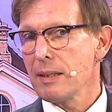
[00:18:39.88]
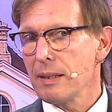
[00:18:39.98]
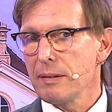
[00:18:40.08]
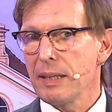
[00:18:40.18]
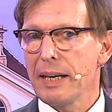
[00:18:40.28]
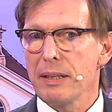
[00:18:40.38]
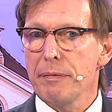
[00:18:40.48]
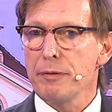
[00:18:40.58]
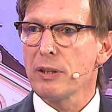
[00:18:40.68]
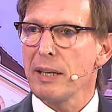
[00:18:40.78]
and
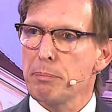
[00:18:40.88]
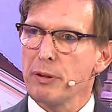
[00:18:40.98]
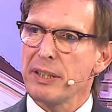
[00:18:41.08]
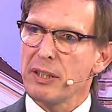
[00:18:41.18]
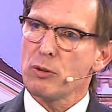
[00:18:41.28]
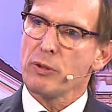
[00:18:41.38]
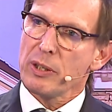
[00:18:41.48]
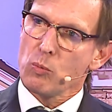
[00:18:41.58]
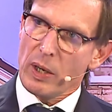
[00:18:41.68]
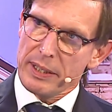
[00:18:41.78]
if you can put it
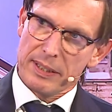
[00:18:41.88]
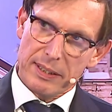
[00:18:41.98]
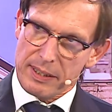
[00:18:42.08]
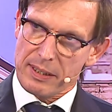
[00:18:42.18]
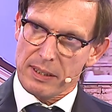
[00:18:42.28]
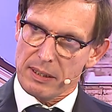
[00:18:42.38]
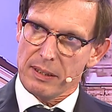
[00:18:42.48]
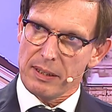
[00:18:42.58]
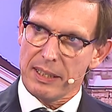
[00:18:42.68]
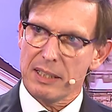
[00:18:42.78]
between one disc,
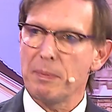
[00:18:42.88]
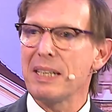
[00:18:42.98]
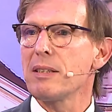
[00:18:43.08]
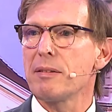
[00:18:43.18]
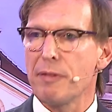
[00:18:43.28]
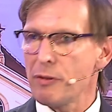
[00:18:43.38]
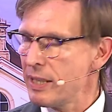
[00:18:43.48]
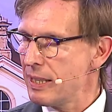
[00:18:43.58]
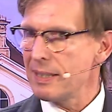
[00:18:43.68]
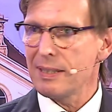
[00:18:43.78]
it makes it
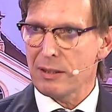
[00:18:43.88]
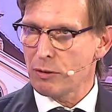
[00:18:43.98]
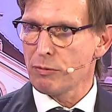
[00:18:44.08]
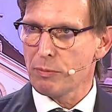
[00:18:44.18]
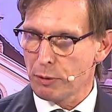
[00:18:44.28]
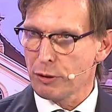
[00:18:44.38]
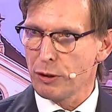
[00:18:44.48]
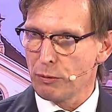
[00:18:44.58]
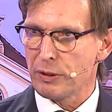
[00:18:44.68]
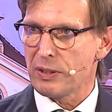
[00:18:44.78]
very easy to
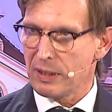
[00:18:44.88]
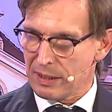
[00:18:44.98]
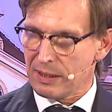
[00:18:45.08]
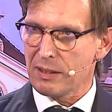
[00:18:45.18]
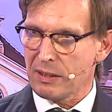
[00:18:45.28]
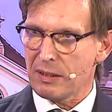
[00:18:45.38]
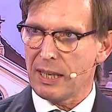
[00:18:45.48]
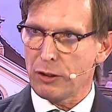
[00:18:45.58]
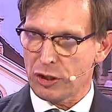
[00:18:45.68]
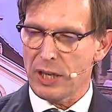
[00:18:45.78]
produce. This is a
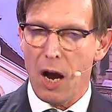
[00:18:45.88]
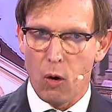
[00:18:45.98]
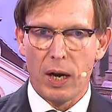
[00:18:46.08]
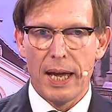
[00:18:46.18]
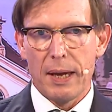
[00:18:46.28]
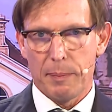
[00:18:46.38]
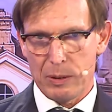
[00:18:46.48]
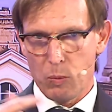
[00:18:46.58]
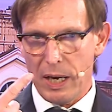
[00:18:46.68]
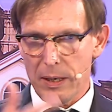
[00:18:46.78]
stage now, but
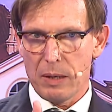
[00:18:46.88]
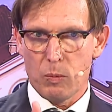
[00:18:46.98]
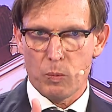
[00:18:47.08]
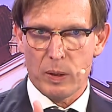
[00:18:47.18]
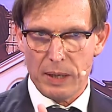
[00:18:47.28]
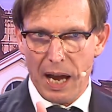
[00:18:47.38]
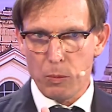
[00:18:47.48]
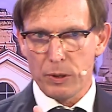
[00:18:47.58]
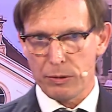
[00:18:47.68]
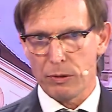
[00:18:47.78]
what I
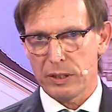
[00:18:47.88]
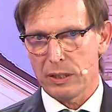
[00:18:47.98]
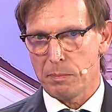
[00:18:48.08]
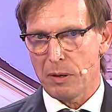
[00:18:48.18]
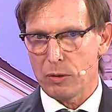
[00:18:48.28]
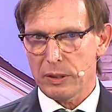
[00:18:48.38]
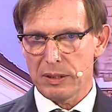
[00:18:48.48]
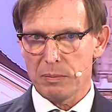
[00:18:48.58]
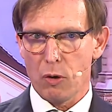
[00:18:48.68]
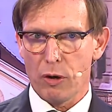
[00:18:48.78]
was talking about
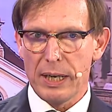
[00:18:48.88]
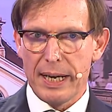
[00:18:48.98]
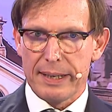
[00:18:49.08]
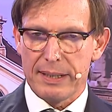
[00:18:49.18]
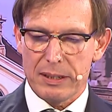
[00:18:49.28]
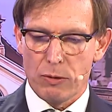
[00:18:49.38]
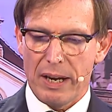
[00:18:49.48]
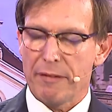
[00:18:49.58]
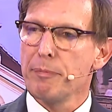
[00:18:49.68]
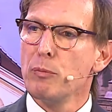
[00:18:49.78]
is more that you
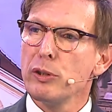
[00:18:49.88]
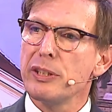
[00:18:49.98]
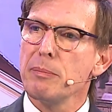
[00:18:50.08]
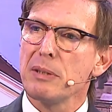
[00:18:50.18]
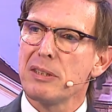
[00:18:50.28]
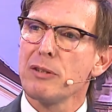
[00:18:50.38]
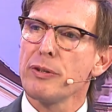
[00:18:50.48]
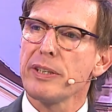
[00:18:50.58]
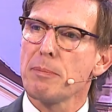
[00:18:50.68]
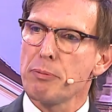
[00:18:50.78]
have
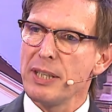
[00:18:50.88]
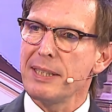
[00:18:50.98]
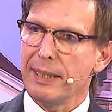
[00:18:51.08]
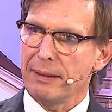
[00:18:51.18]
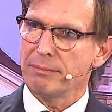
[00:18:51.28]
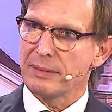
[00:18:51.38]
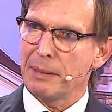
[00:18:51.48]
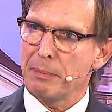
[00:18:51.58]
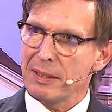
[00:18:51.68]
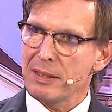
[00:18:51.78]
multi-material printing.
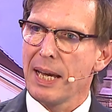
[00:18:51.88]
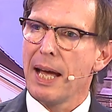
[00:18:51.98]
That means